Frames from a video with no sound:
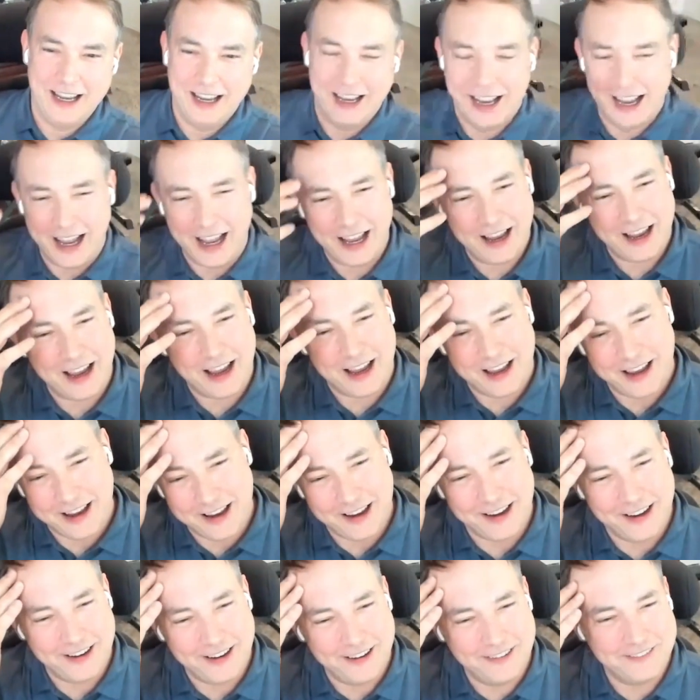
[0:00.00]

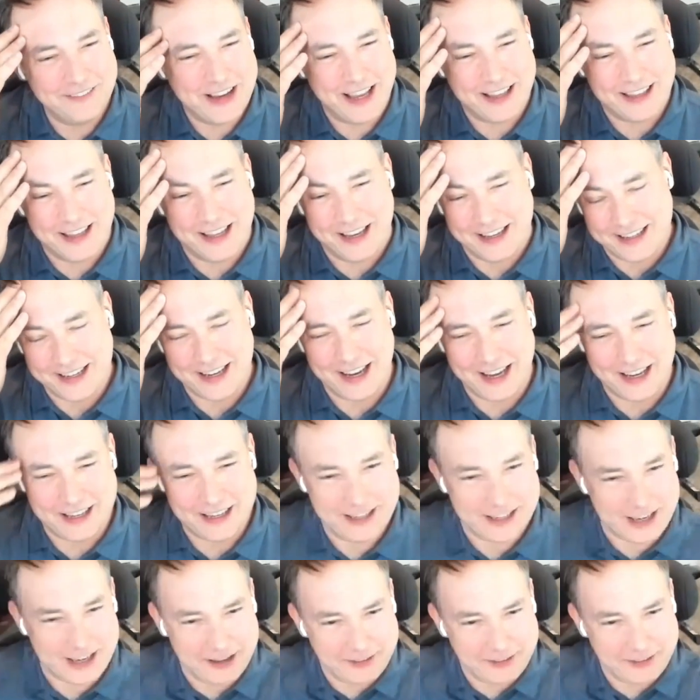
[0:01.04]
Oh man, you got a